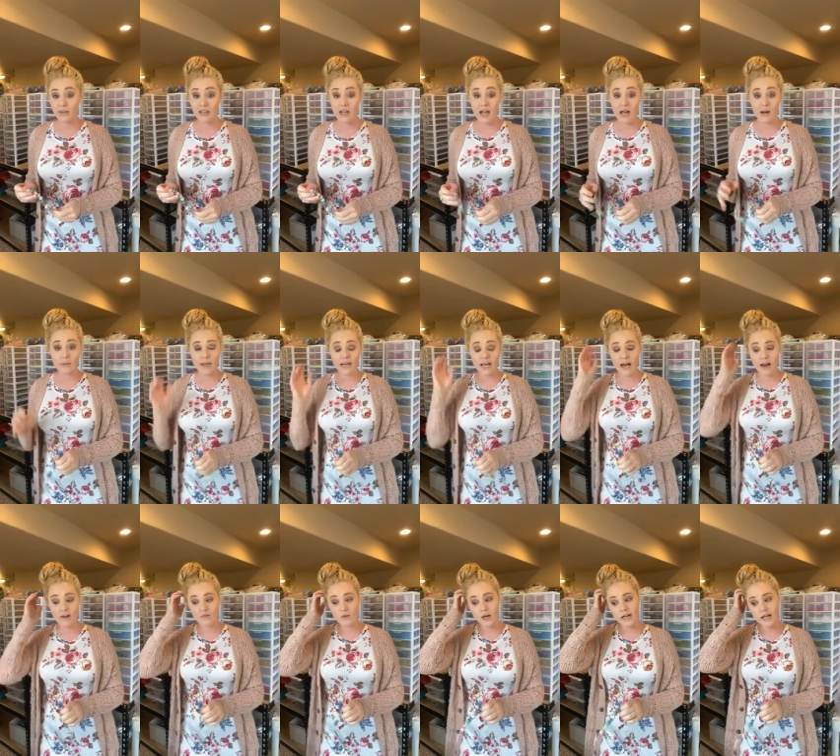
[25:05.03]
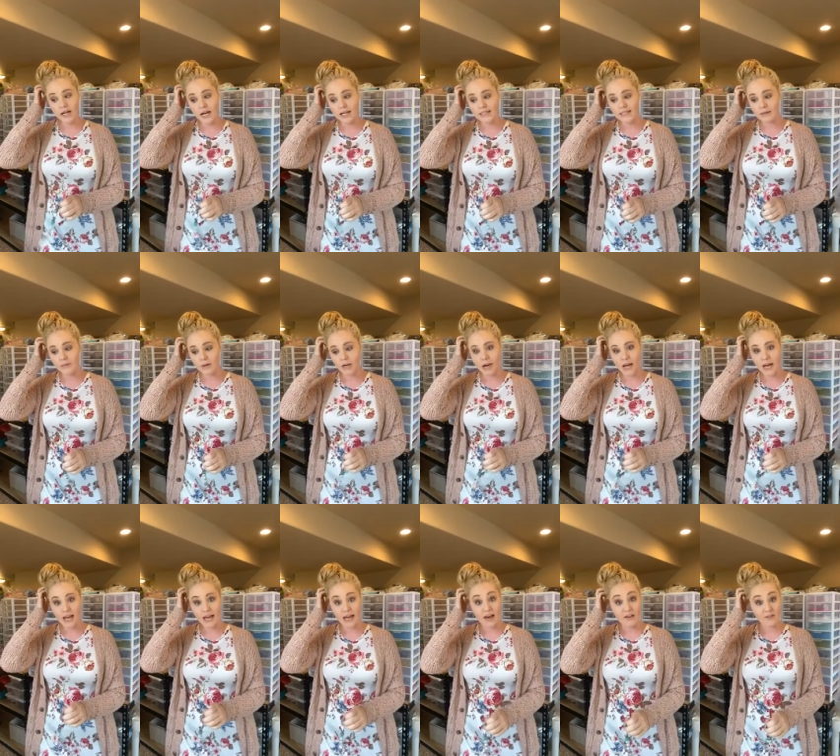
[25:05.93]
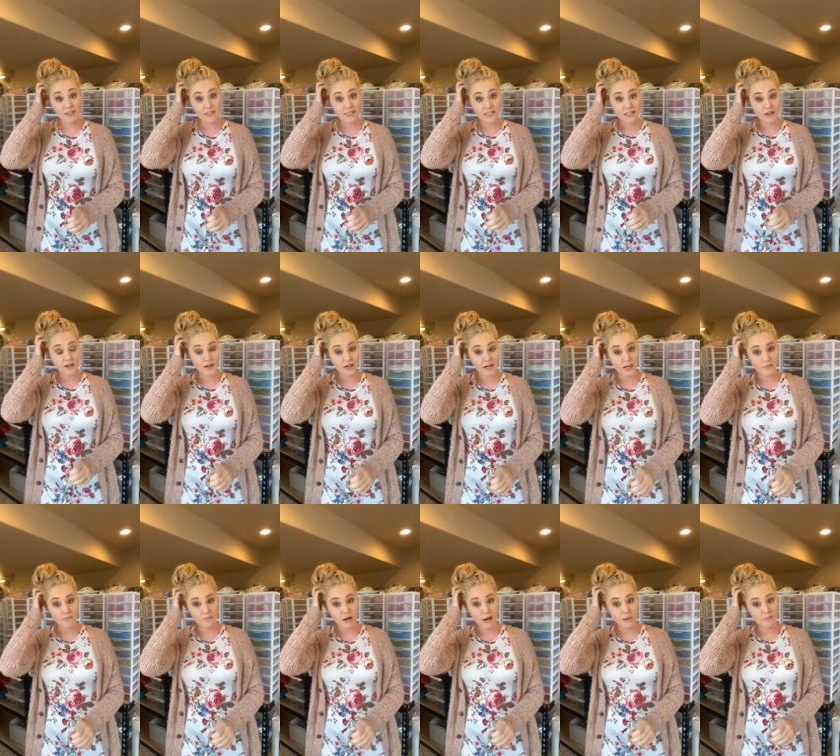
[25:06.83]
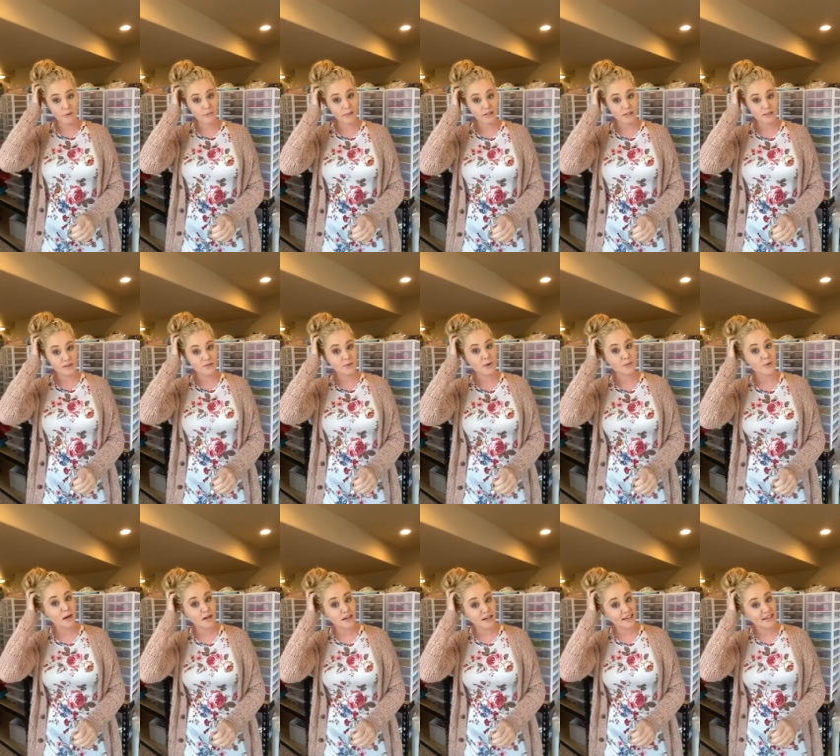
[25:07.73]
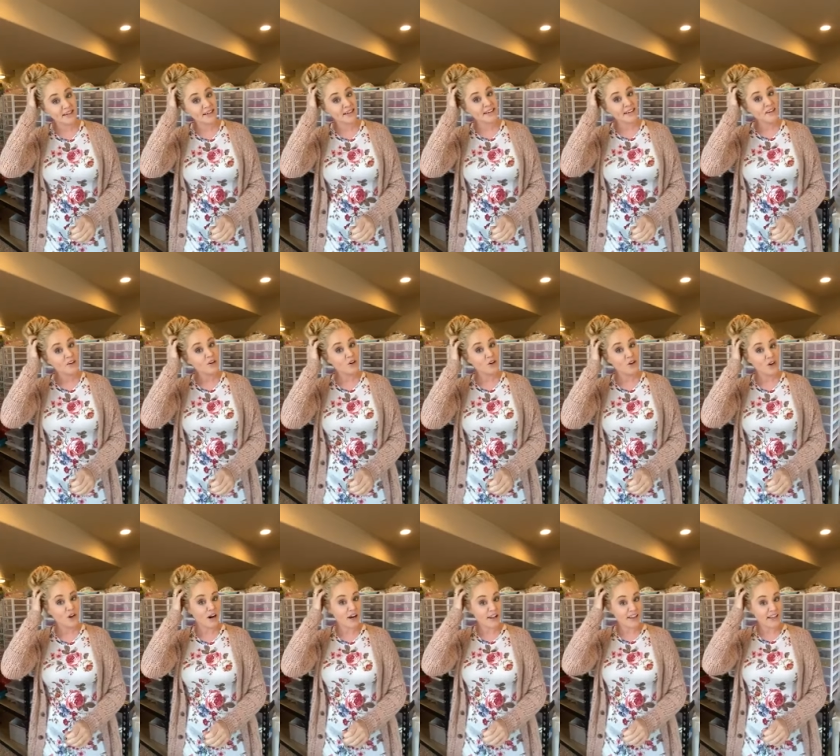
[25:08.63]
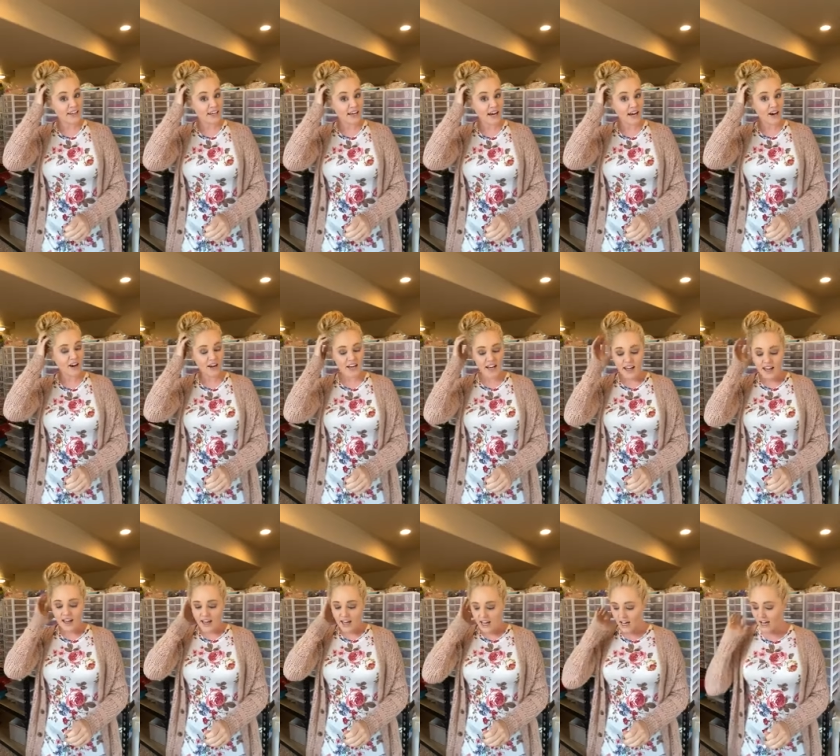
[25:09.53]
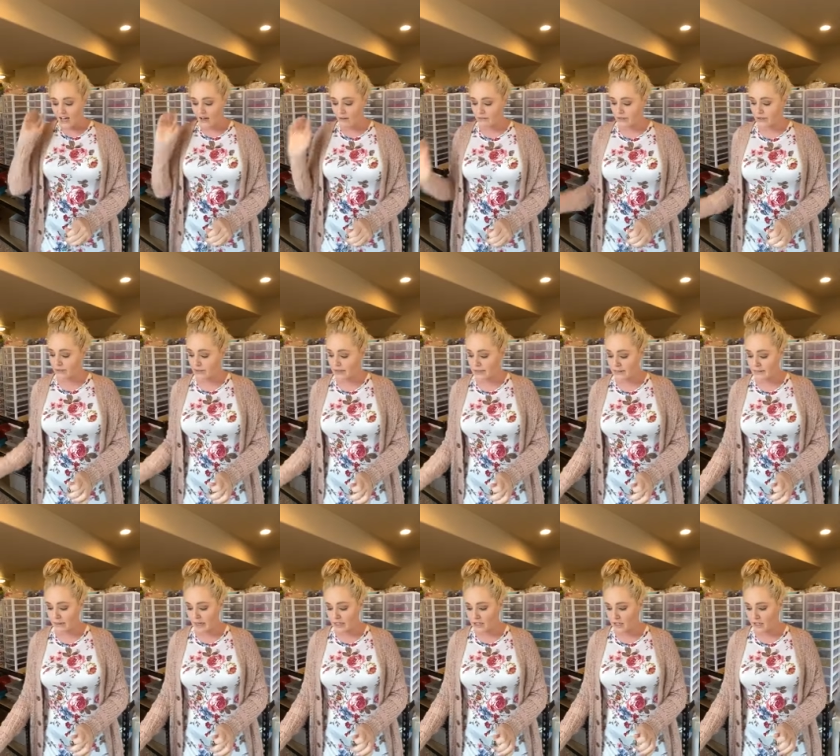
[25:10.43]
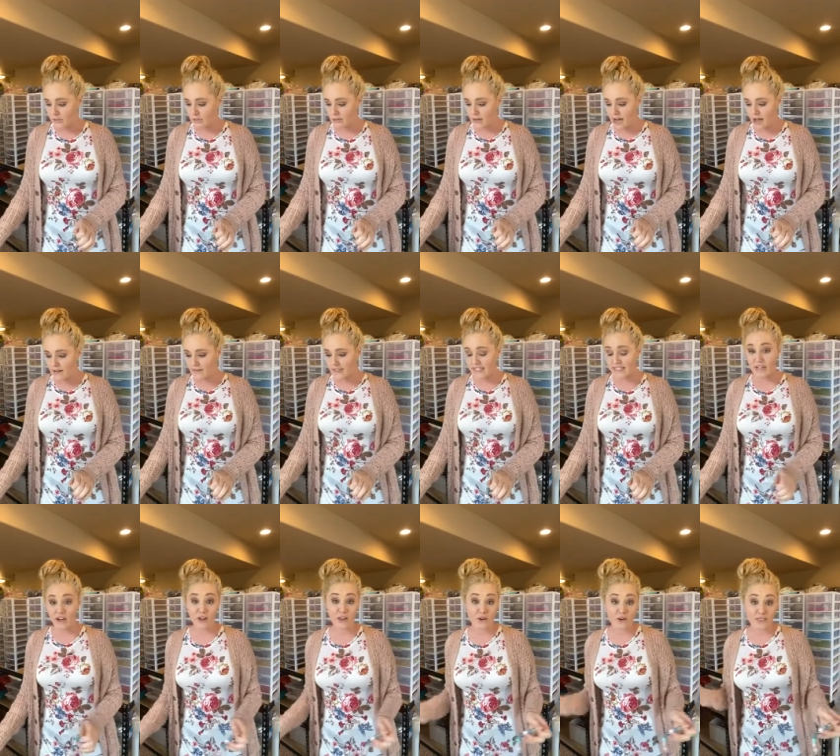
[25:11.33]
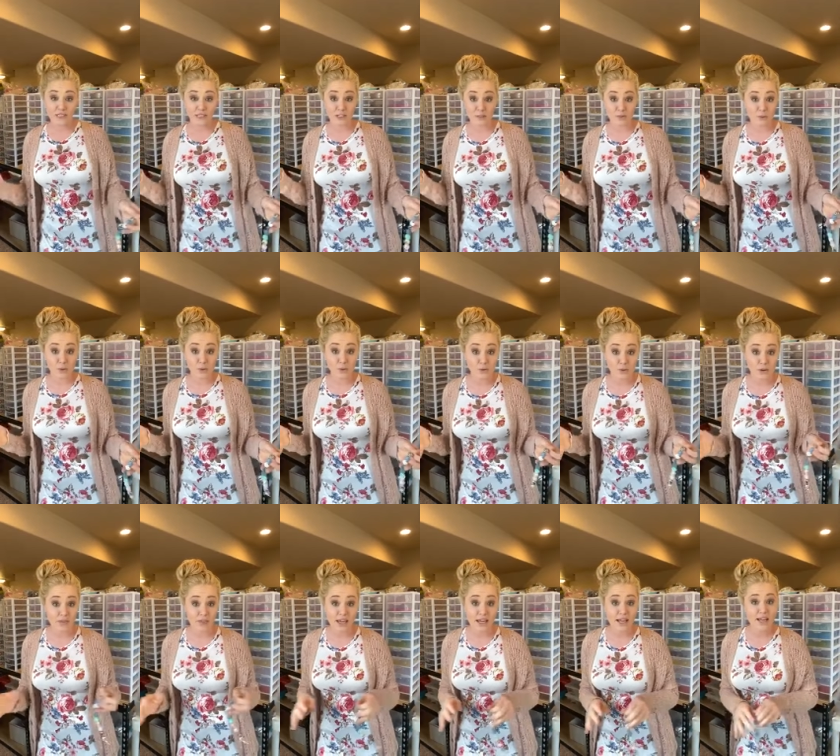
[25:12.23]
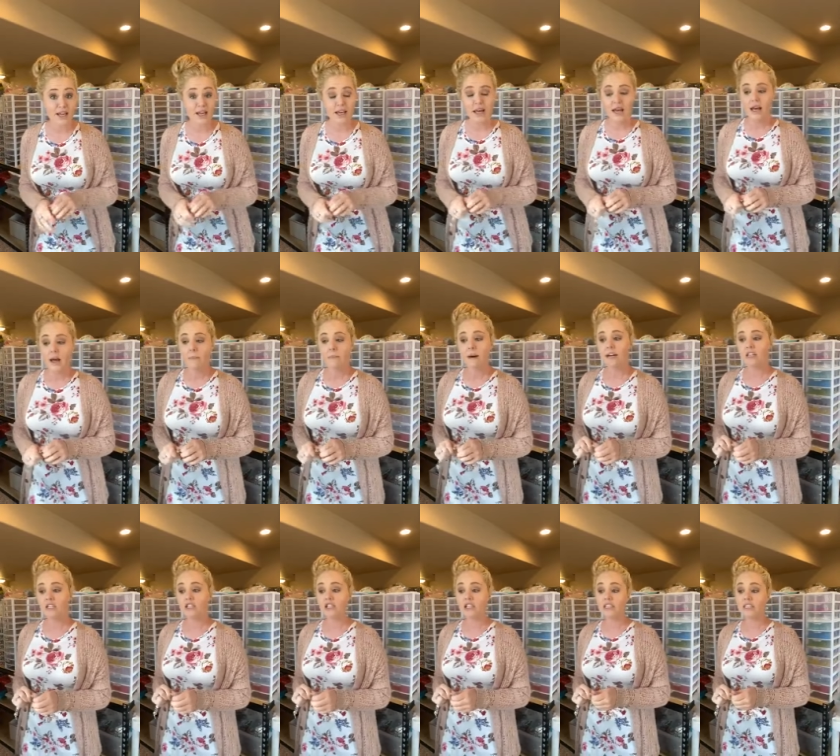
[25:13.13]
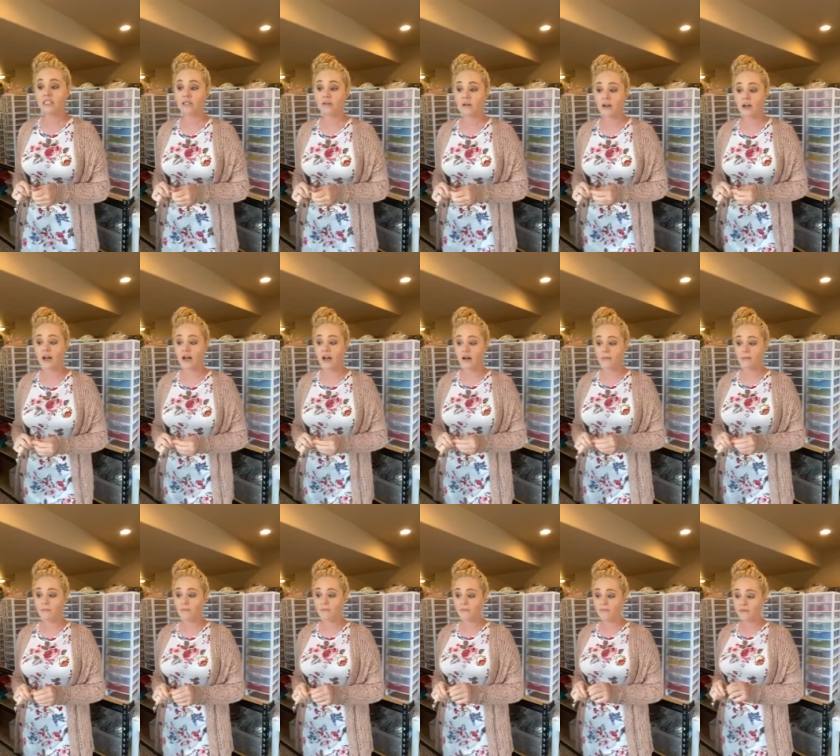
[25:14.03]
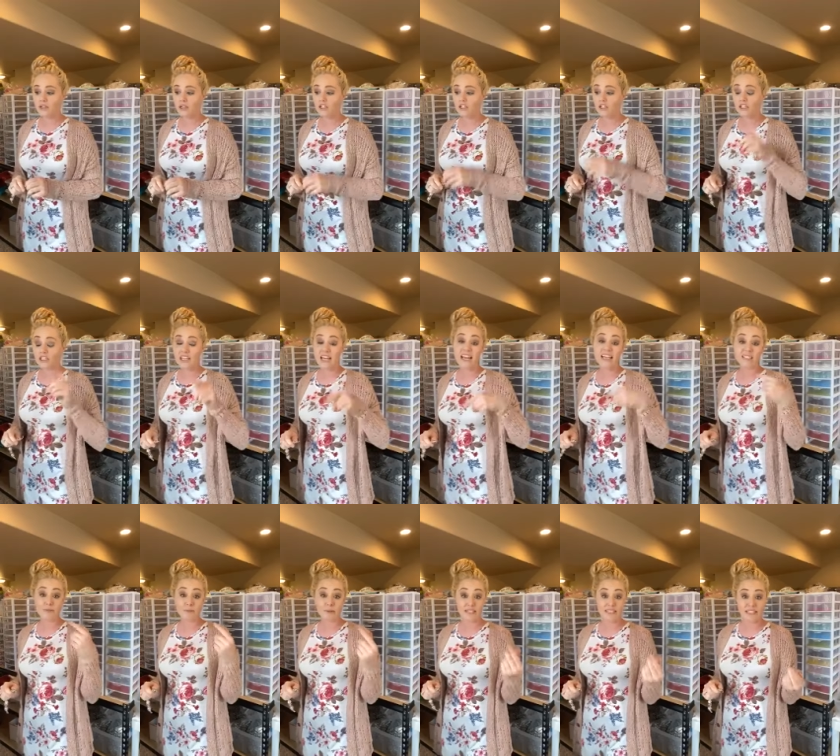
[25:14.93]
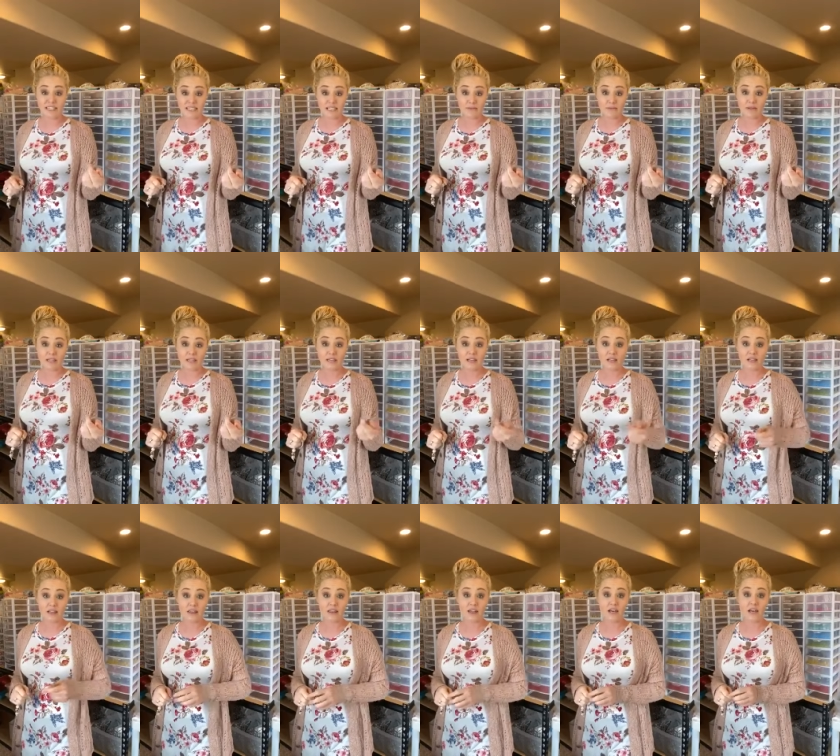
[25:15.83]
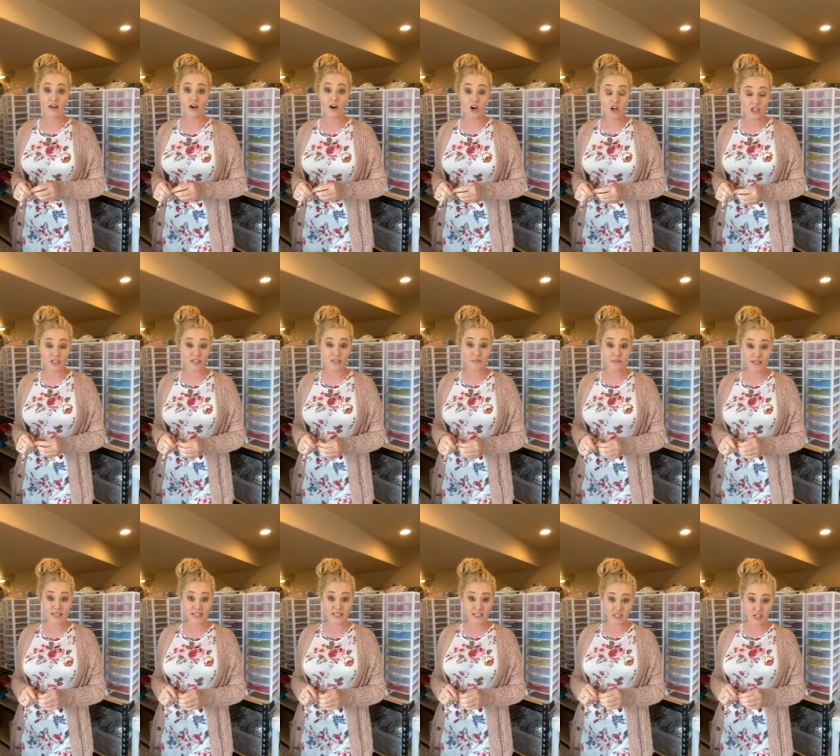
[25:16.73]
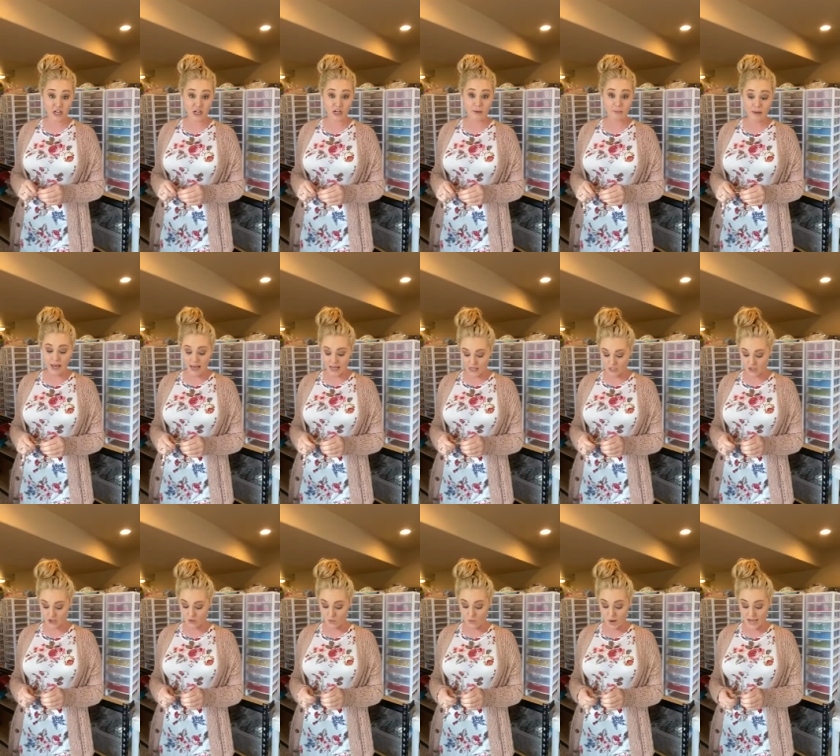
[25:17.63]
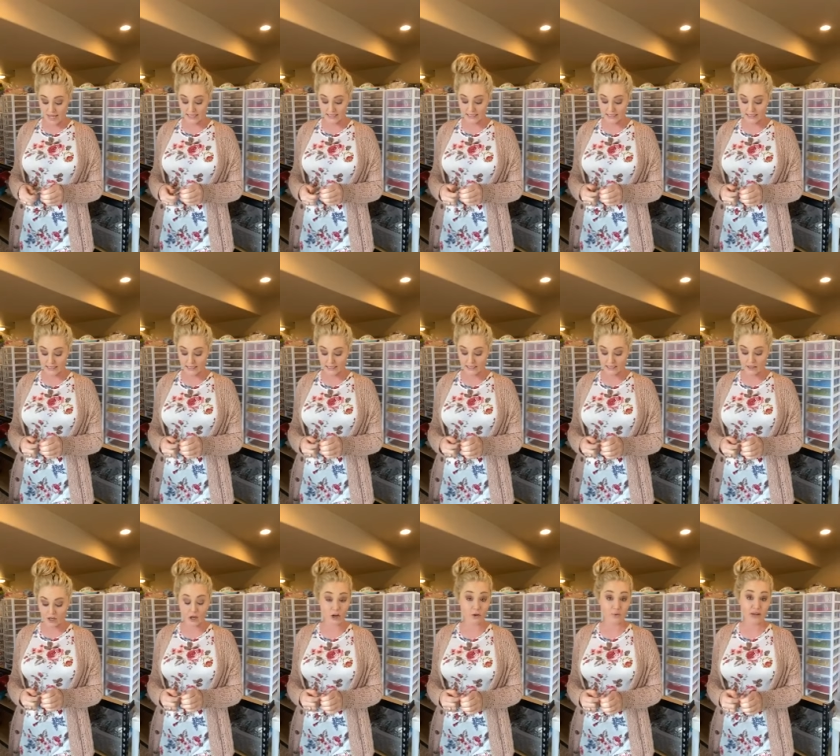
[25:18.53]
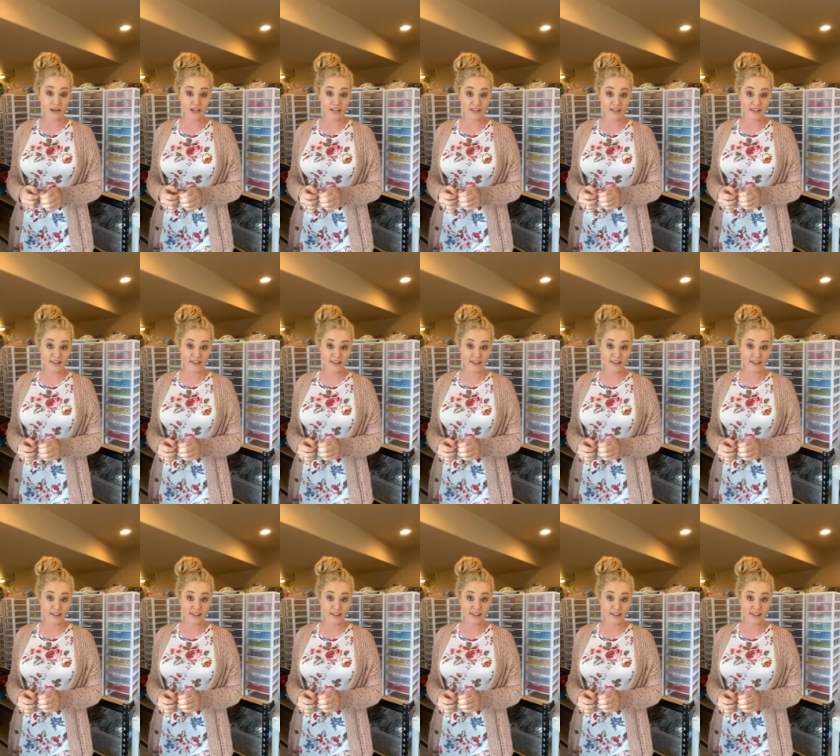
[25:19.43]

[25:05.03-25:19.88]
and uh, we have one customer, I haven't seen her name pop up here, so I'm not gonna call it out um, to respect her privacy, although it's a super cool thing. But she's, um, she has redeemed the ultimate starter pack twice already.